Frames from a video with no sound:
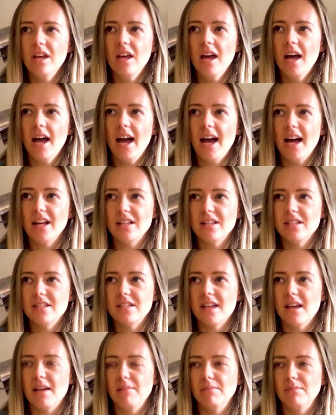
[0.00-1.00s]
and
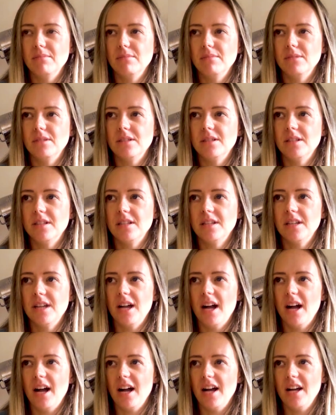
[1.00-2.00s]
um,
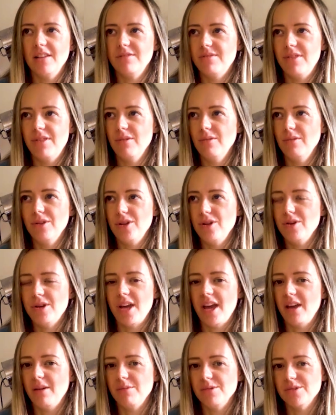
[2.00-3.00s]
i thought the
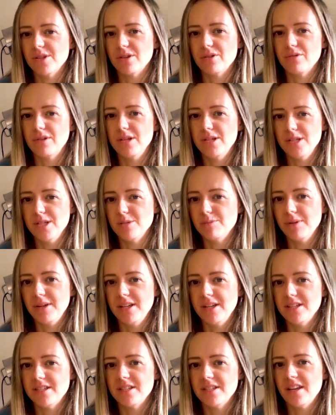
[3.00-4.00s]
uk was the craziest
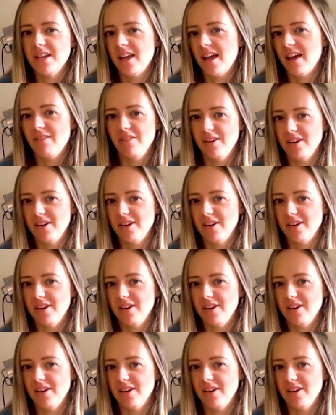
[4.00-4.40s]
place ever